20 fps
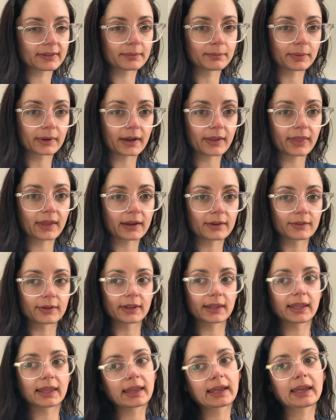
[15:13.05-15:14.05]
a book that
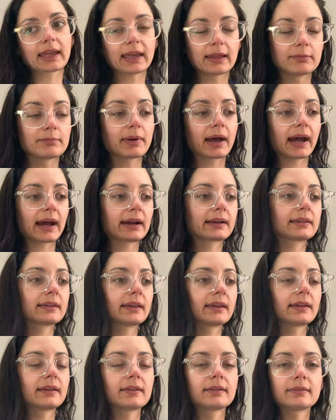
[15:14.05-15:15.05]
really like
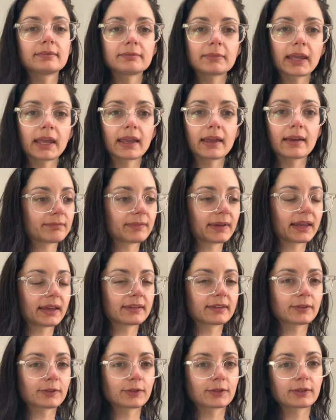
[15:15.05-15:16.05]
impacted me because
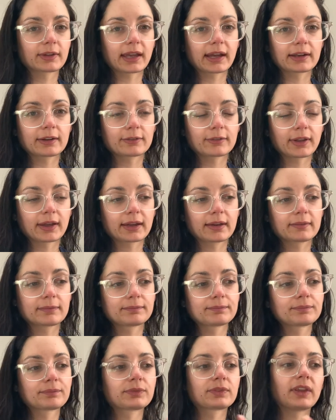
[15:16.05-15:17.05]
it was kind of like
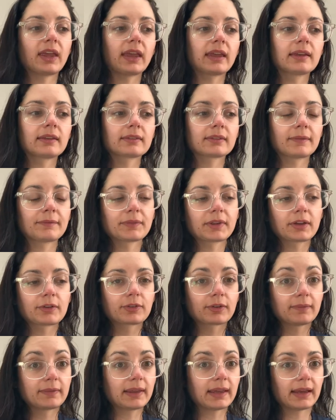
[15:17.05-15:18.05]
taking something
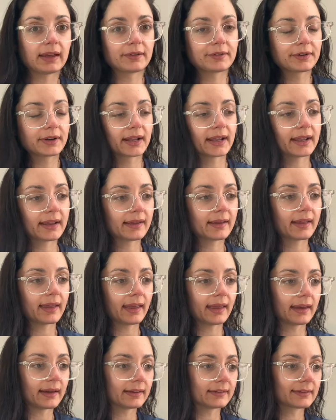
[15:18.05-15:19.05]
from the internet
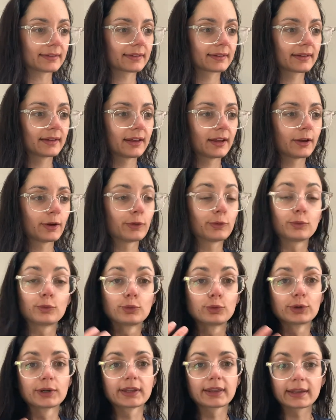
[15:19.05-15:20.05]
and
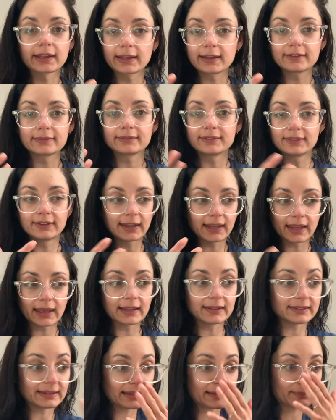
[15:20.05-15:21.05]
really
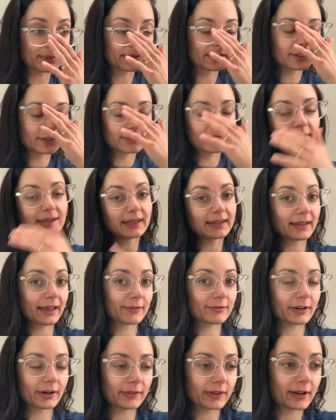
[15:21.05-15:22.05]
digging deep into it and I
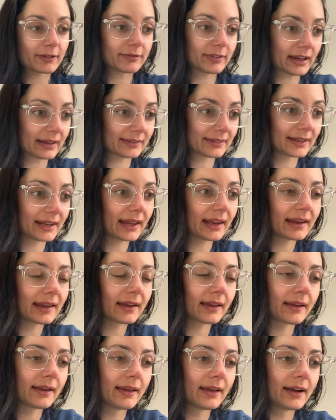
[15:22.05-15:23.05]
found that
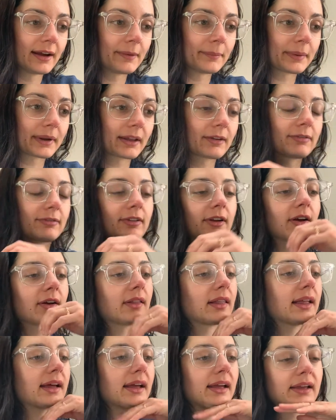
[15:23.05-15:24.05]
fascinating. But I feel
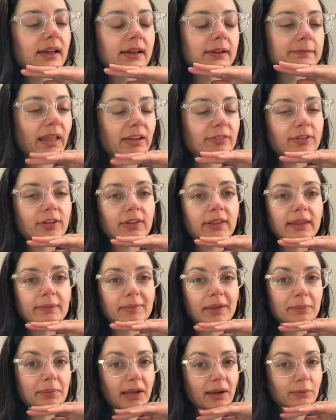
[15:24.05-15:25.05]
like I feel like
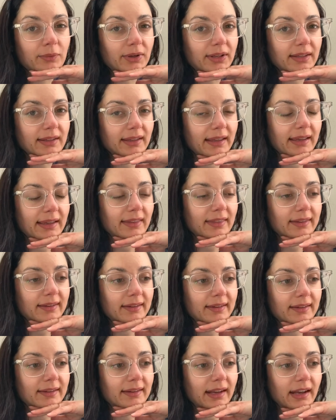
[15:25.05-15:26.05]
maybe I wouldn't like
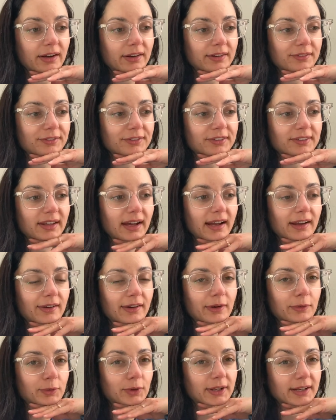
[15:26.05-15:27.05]
the narrative style.
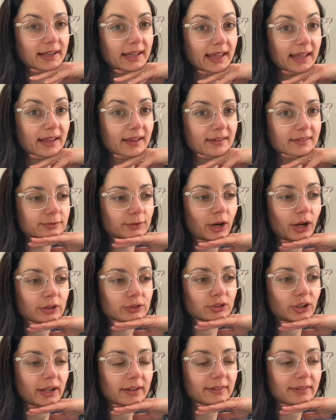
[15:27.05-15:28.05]
I wouldn't like Jon
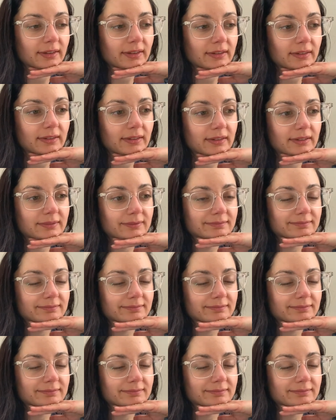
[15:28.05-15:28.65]
Ronson's